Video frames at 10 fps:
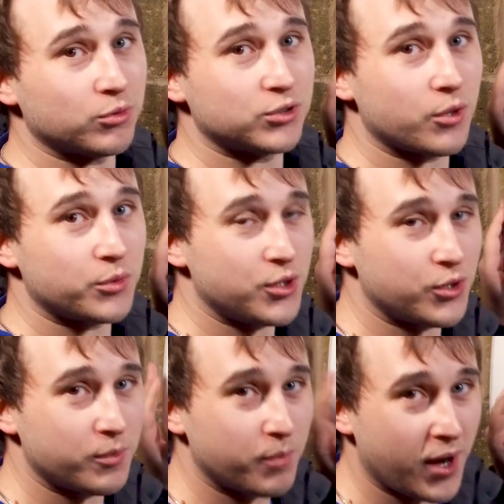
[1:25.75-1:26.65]
So you
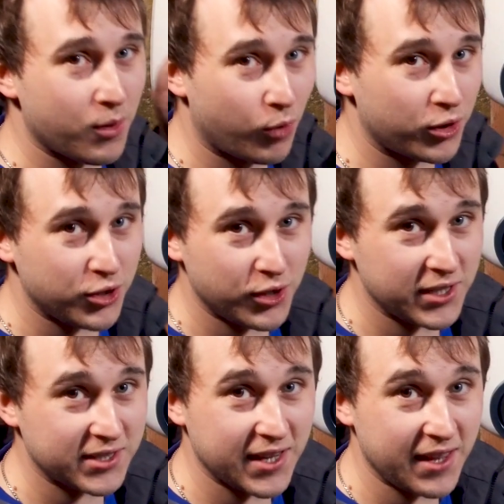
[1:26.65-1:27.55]
can buy one
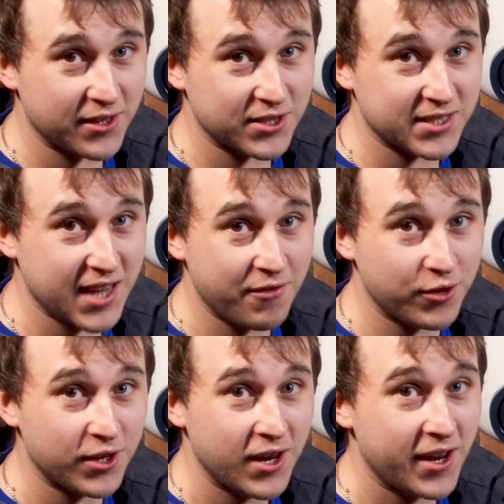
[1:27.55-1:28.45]
unit today that's tethered